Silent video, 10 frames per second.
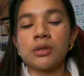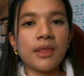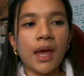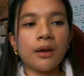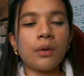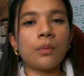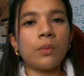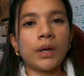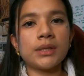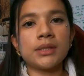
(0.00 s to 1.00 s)
Then
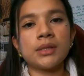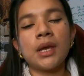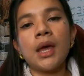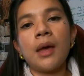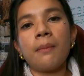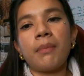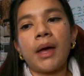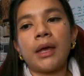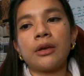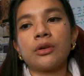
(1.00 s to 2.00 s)
once
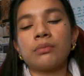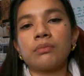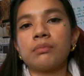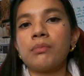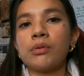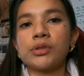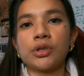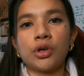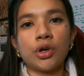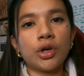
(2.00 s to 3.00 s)
my most
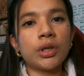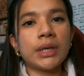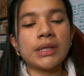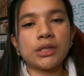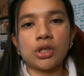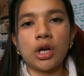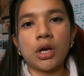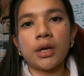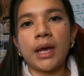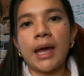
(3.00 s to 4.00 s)
curliest
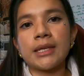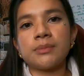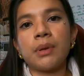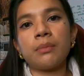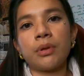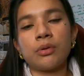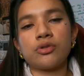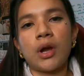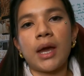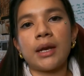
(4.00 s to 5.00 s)
dog has been blow
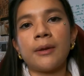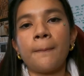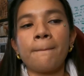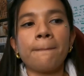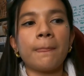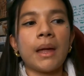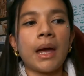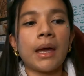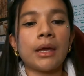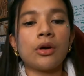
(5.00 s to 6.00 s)
dried, I